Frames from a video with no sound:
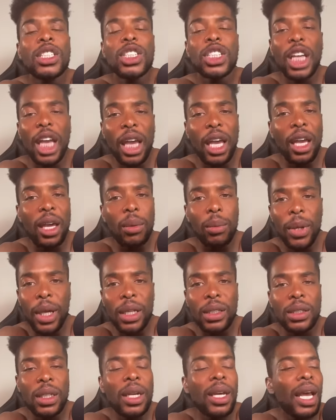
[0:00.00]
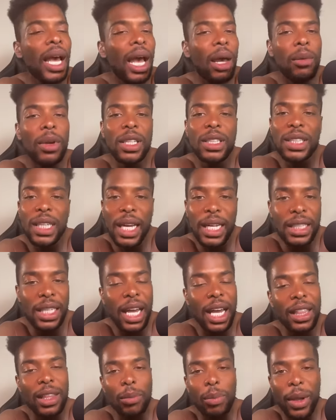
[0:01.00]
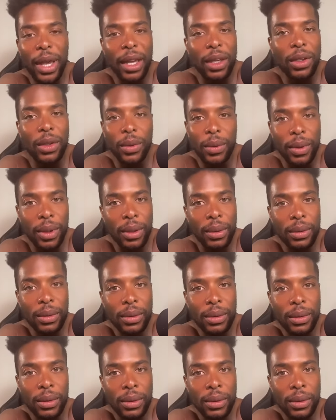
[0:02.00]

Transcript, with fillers: Scared bitch. How many times I have to pack you up?